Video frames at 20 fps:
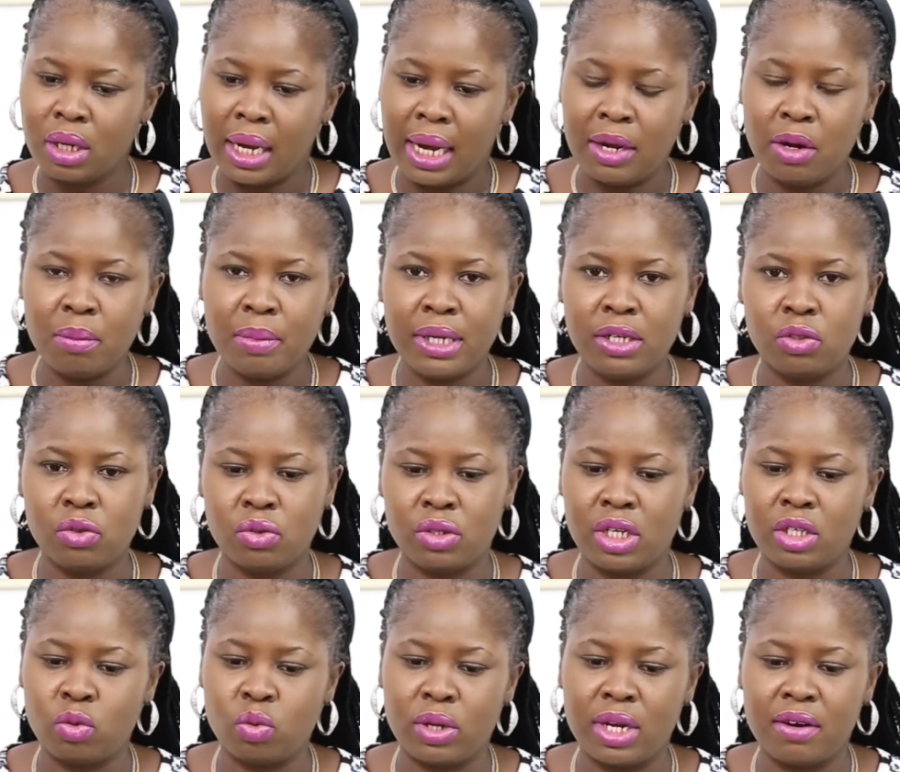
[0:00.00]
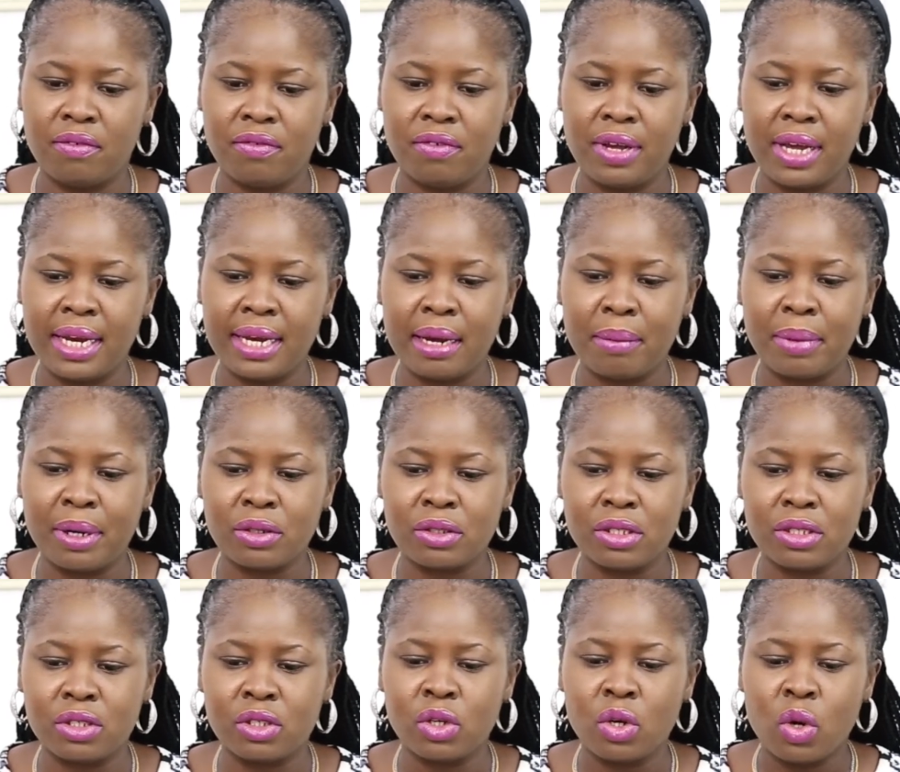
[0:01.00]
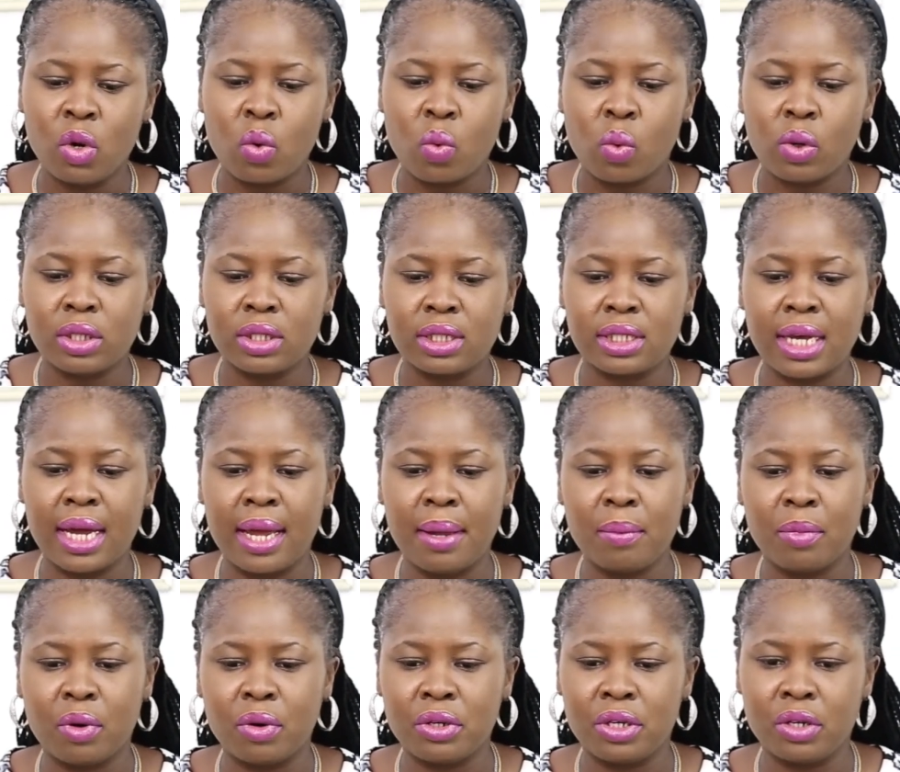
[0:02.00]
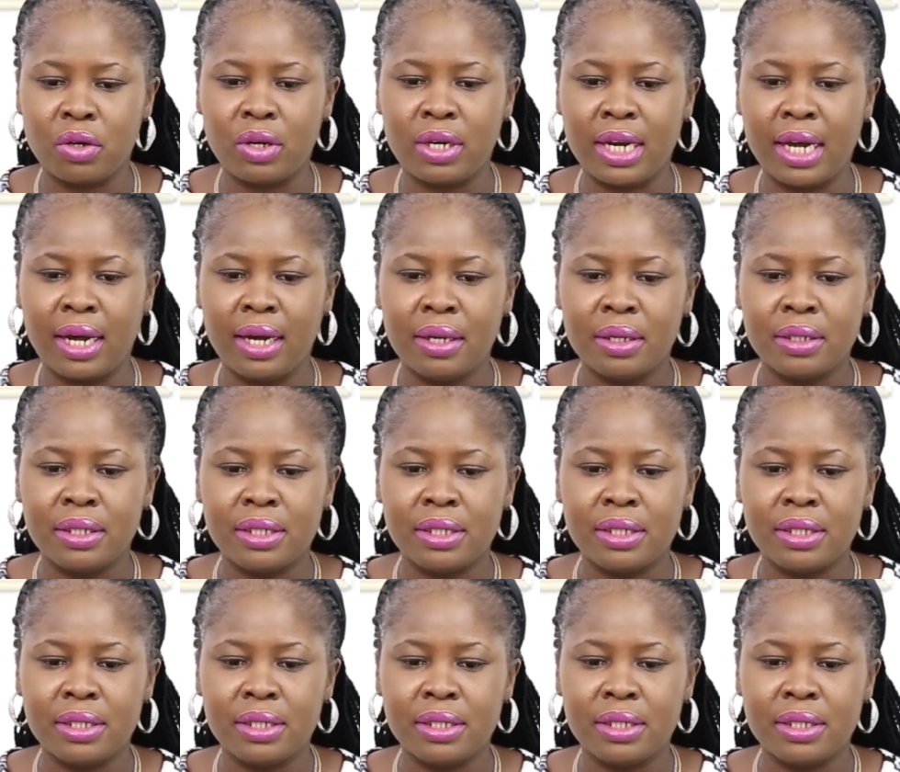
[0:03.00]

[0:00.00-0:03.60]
I know many students will have heard about it one time or the other.